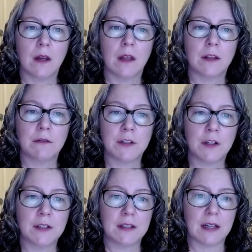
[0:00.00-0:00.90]
The
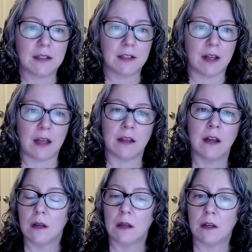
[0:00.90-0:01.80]
result is that today,
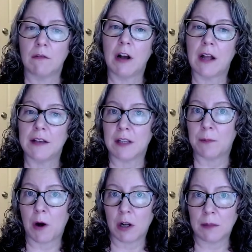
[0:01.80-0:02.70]
Iran has a
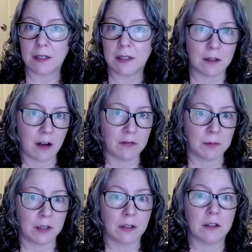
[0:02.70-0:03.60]
parliament and
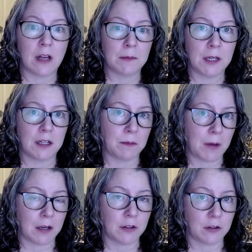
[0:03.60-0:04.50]
government dominated
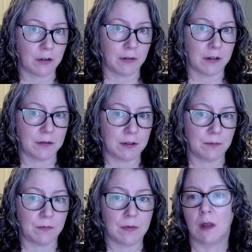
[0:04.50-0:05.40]
by conservatives.
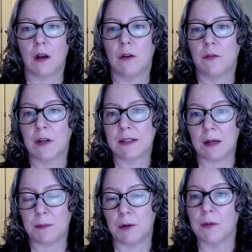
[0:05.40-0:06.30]
For
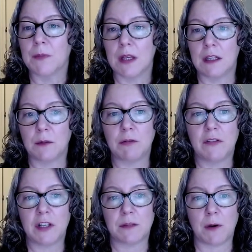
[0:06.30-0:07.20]
example, in the
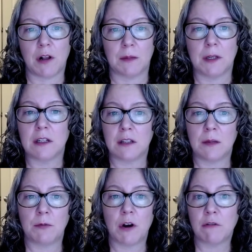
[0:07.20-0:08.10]
previous parliament, the
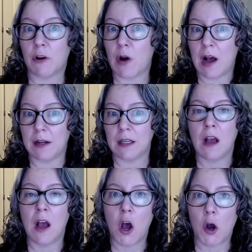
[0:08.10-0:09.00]
pro-Rouhani
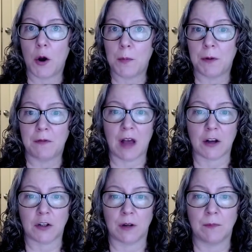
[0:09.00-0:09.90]
Hope
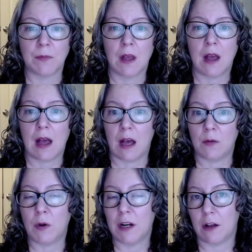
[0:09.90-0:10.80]
faction had
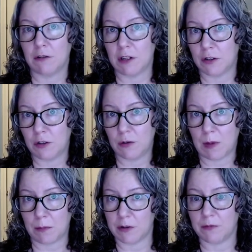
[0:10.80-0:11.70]
102
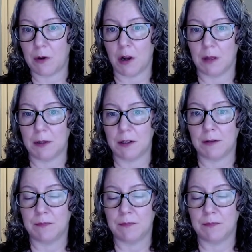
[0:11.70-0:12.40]
members of parliament.